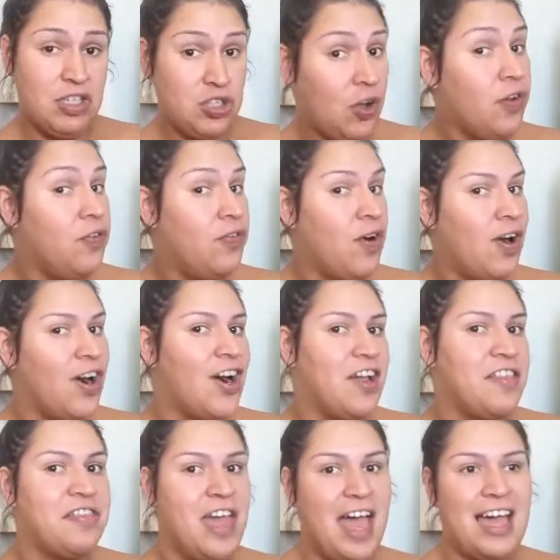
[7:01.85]
so far,
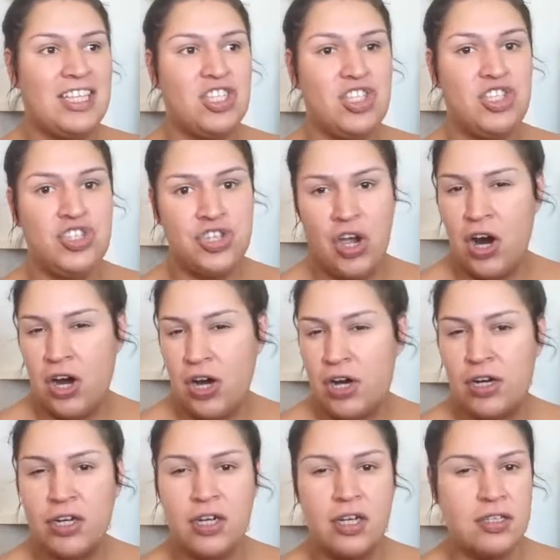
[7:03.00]
that
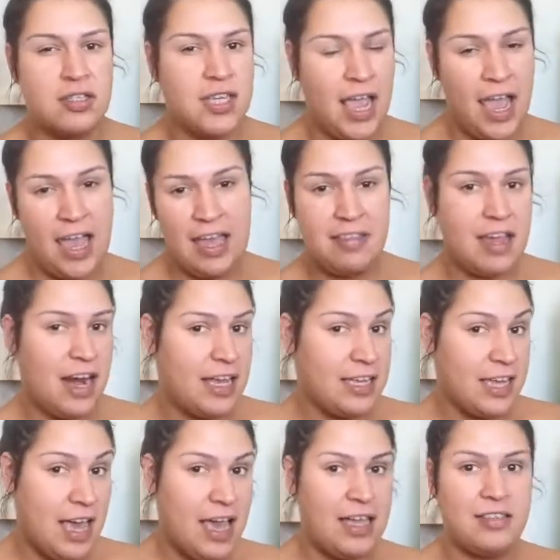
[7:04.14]
dark tan that I
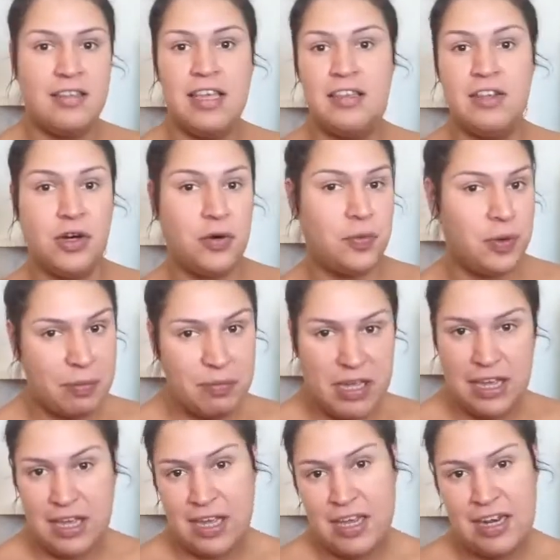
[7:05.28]
get in the
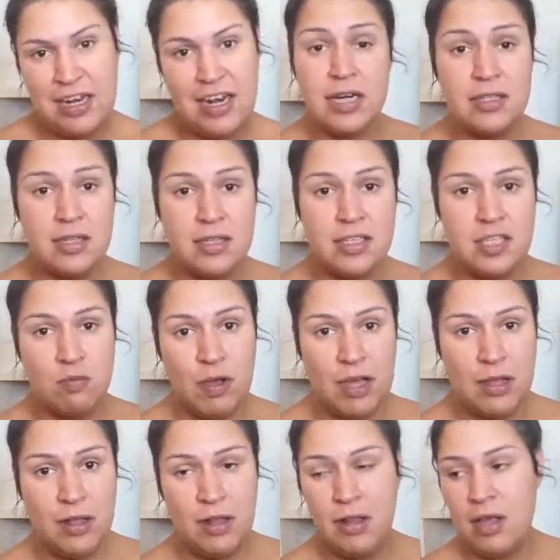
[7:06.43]
Caribbean. As a
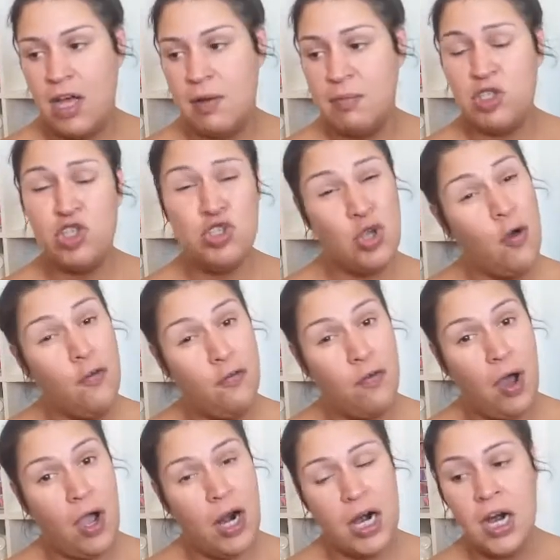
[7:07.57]
smell, um, so
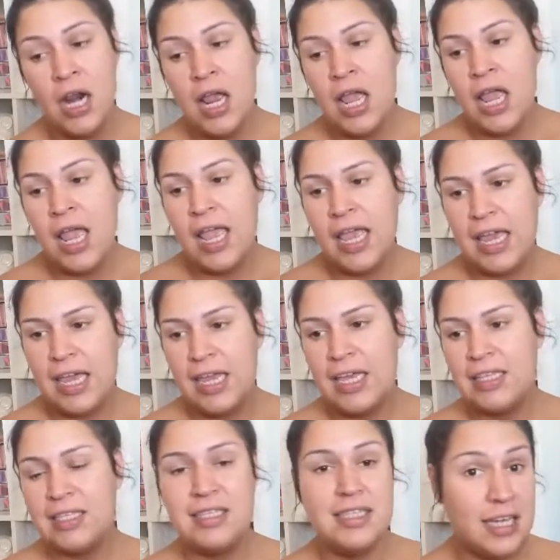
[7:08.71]
far,
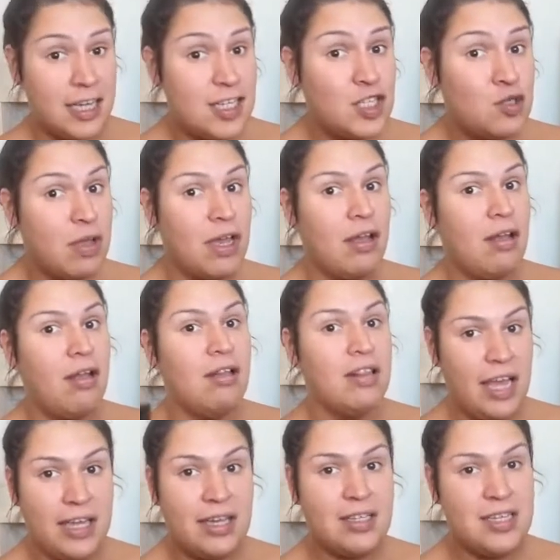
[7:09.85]
it does smell
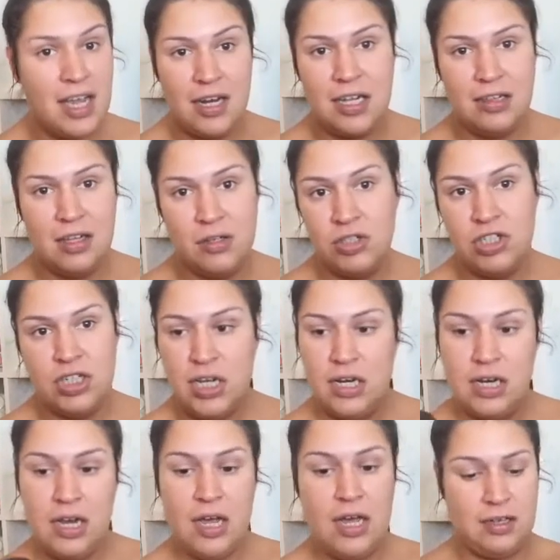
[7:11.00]
like a tanning
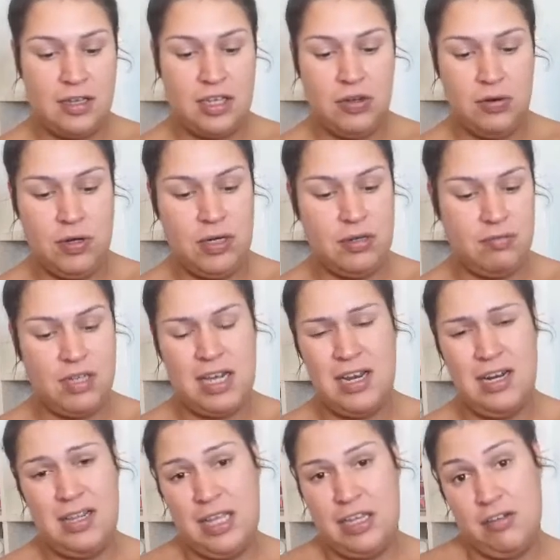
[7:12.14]
lotion. Uh, your
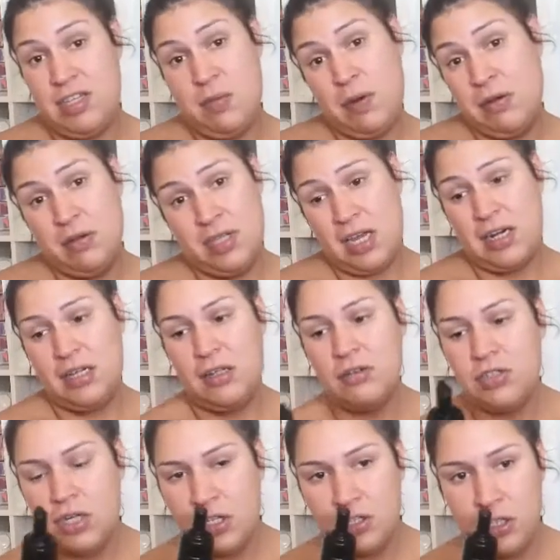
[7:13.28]
kind of like your typical tanning
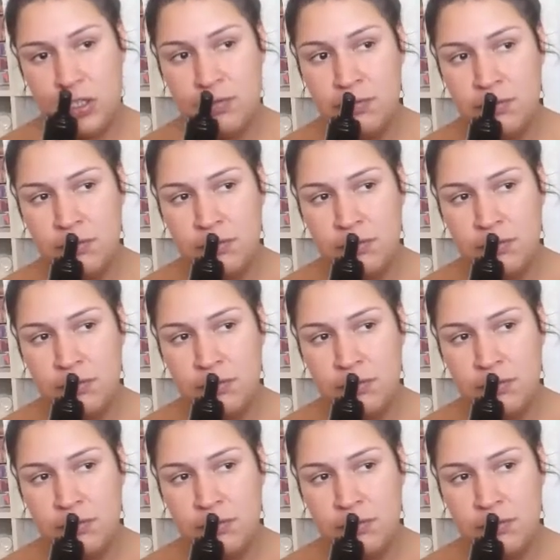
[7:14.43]
lotion, actually.